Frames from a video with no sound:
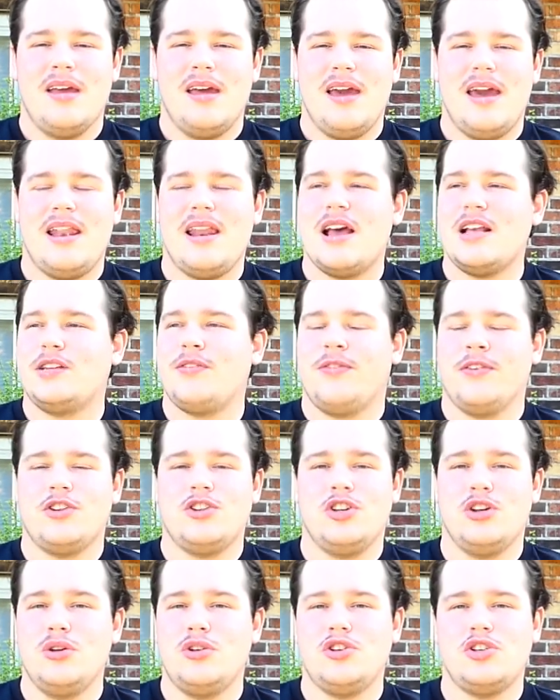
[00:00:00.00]
And as for
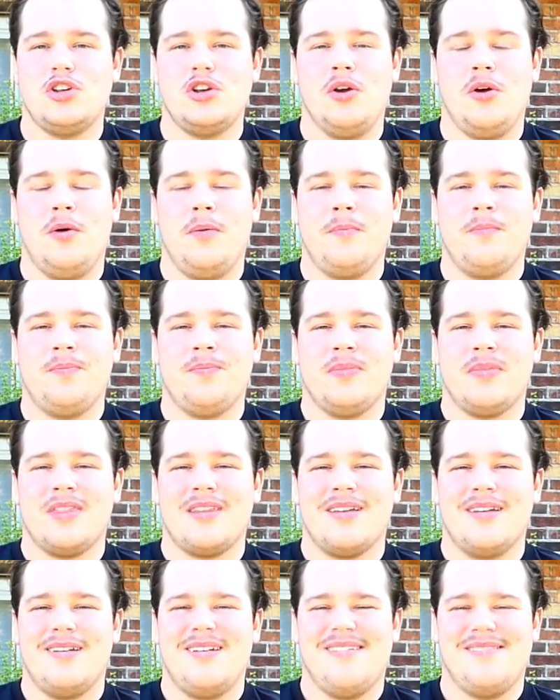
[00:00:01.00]
Choo Choo,
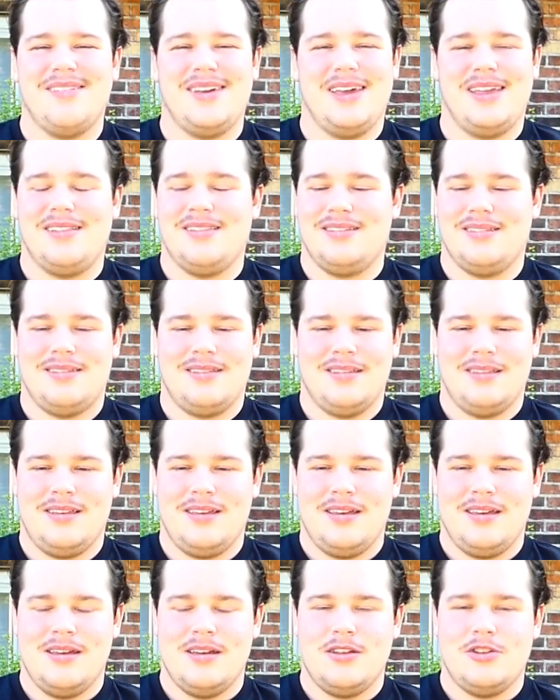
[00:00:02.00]
I mean,
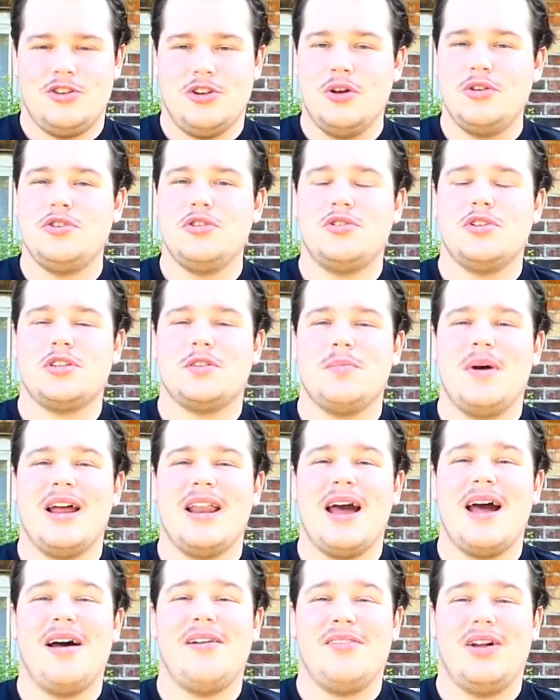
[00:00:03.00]
Choo Choo just might
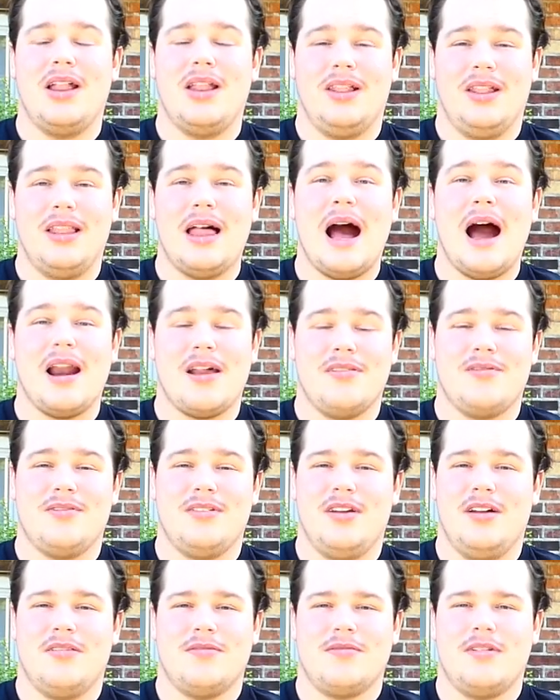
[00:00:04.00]
have a lot of,
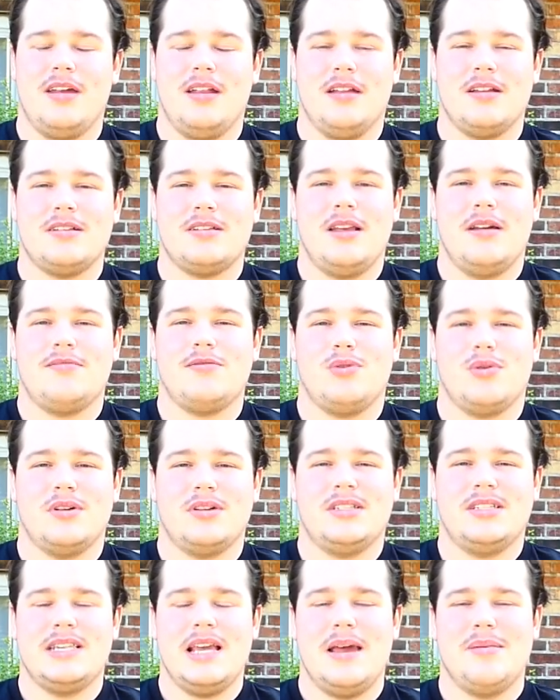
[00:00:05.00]
you know, feelings left
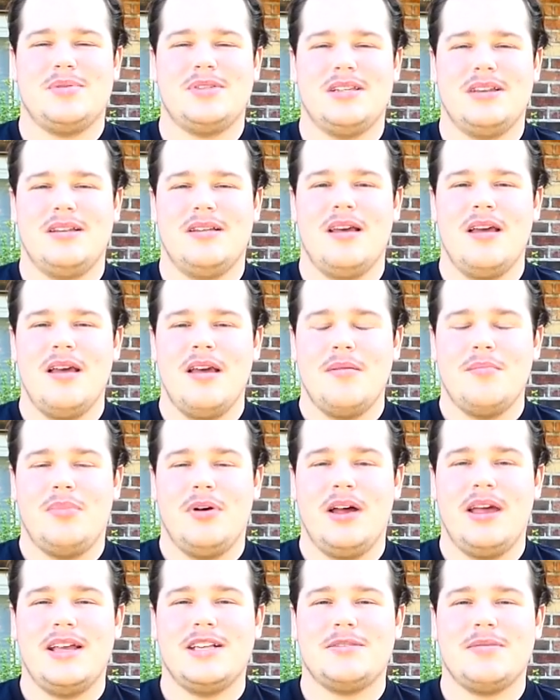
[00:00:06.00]
towards Samson,
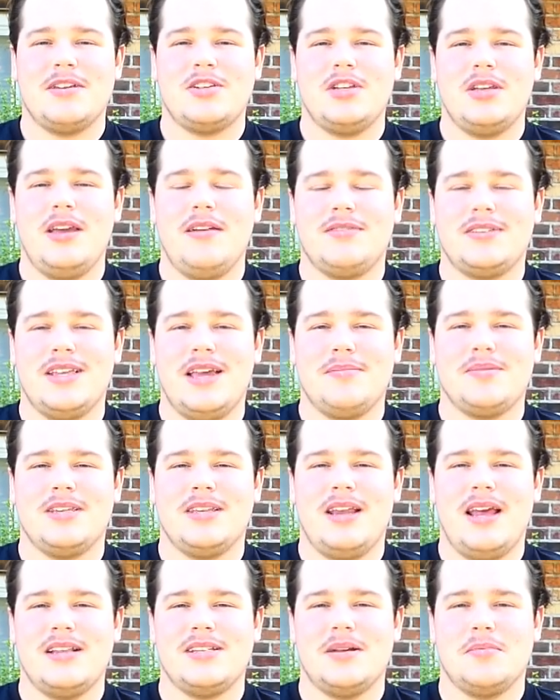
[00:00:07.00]
but especially if Samson
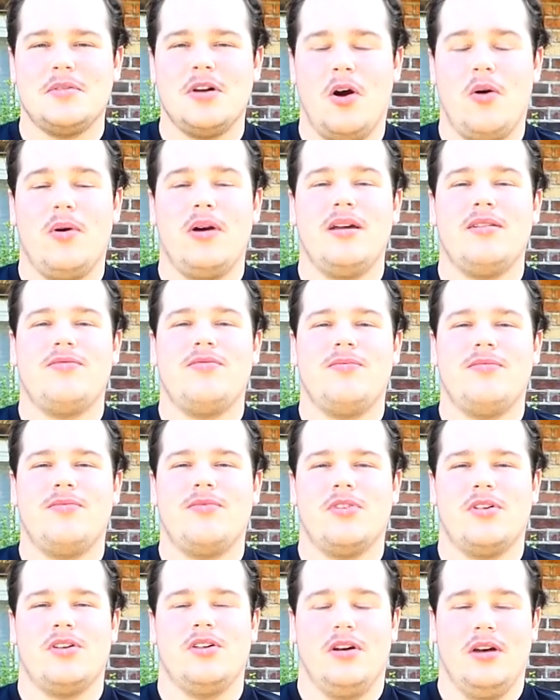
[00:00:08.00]
ends up going
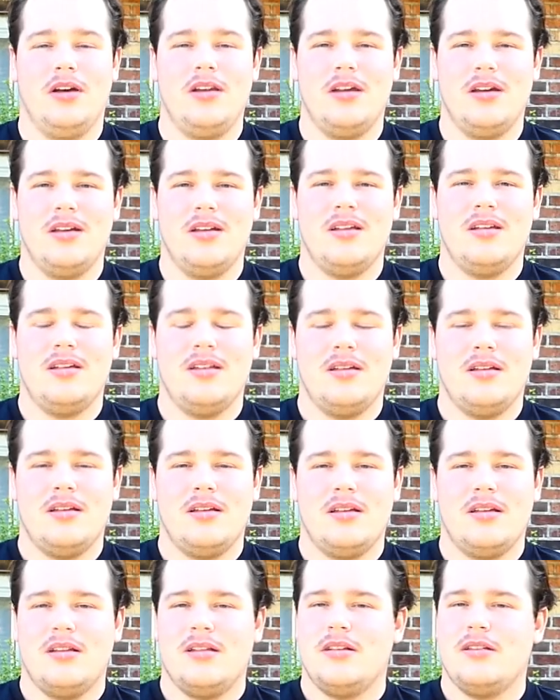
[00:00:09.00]
for
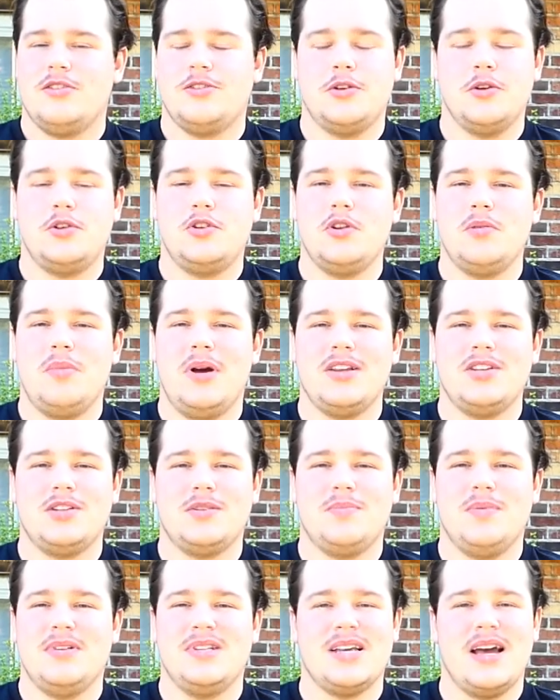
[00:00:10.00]
good, Choo Choo might
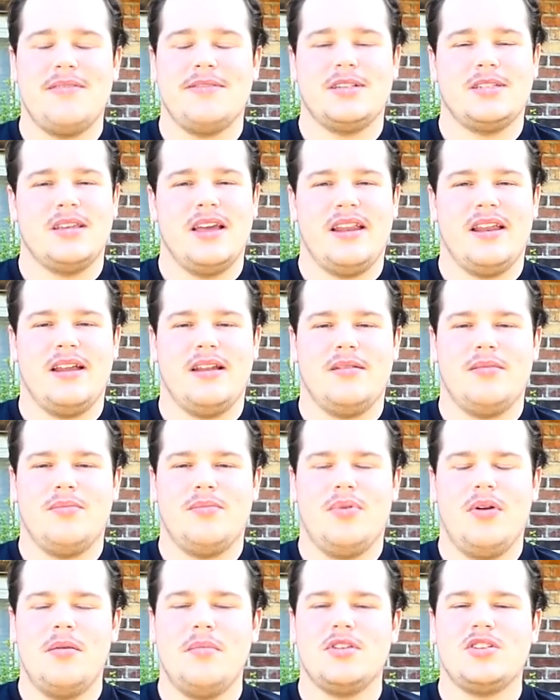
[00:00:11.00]
just be
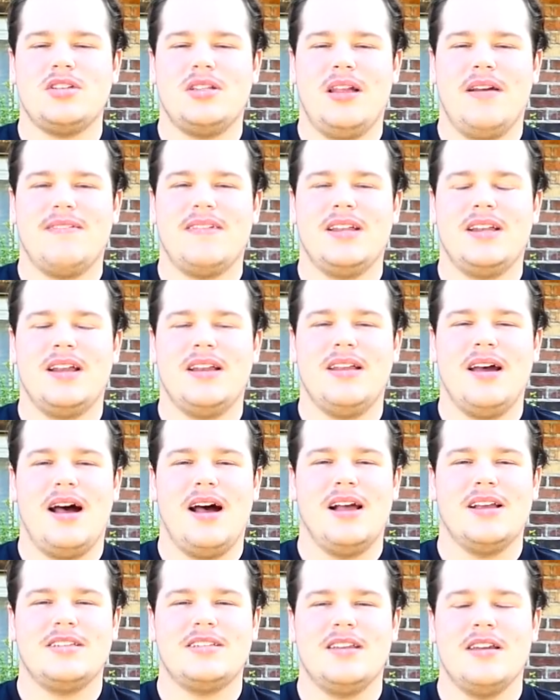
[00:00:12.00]
devastated, pretty much left in the
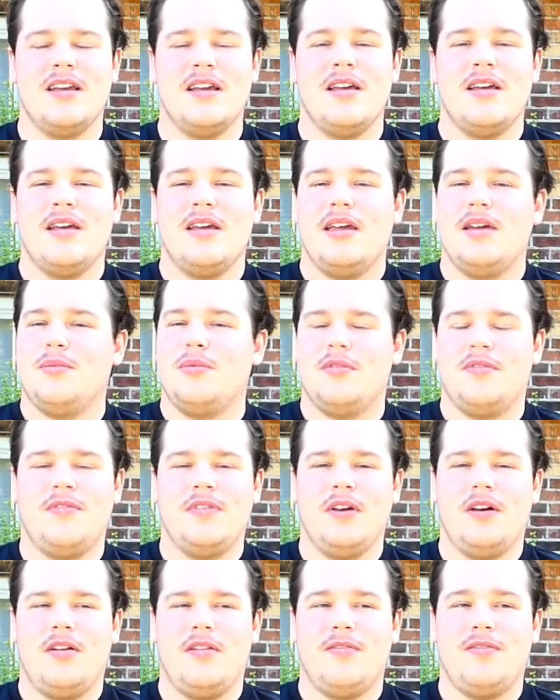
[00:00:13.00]
dust, and
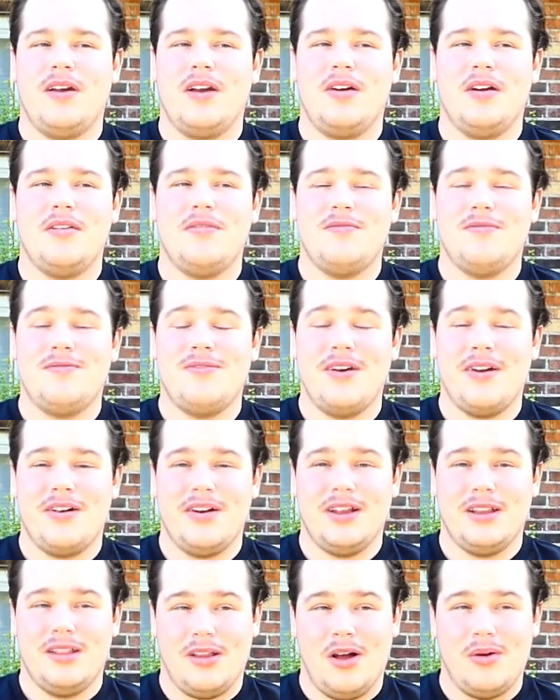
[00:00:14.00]
feel very,
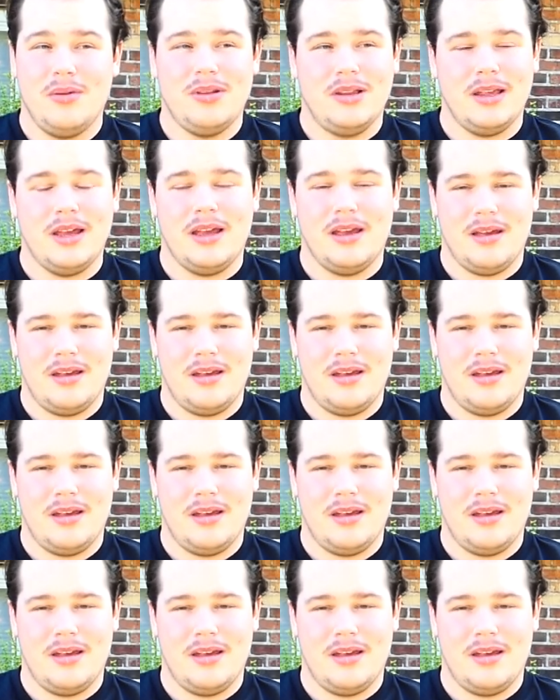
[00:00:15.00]
very lonely.